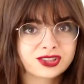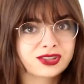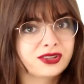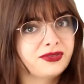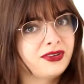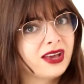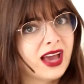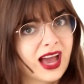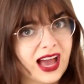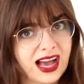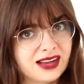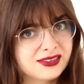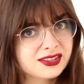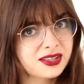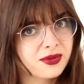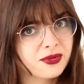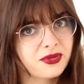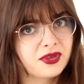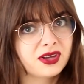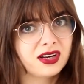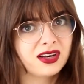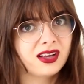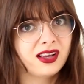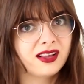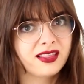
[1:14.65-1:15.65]
So if you have
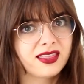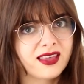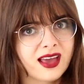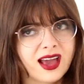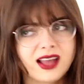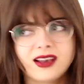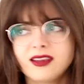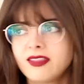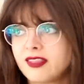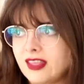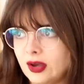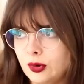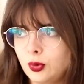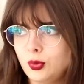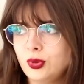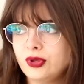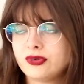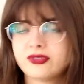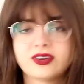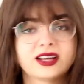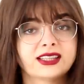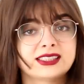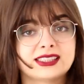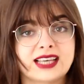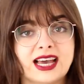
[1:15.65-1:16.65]
something like that, that would
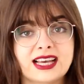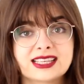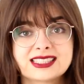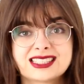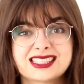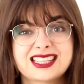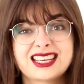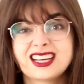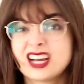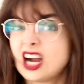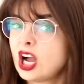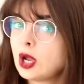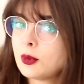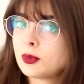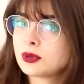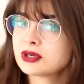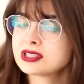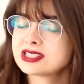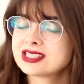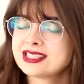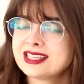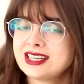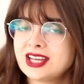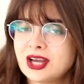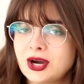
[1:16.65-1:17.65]
be fantastic. I
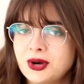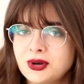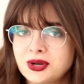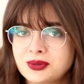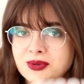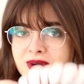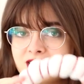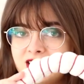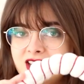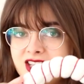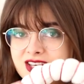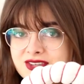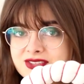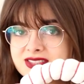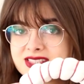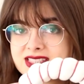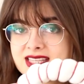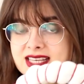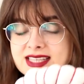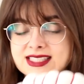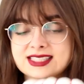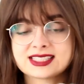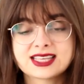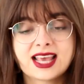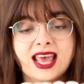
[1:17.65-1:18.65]
personally don't, I'm gonna use
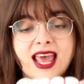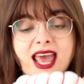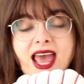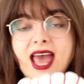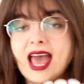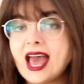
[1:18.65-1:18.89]
this.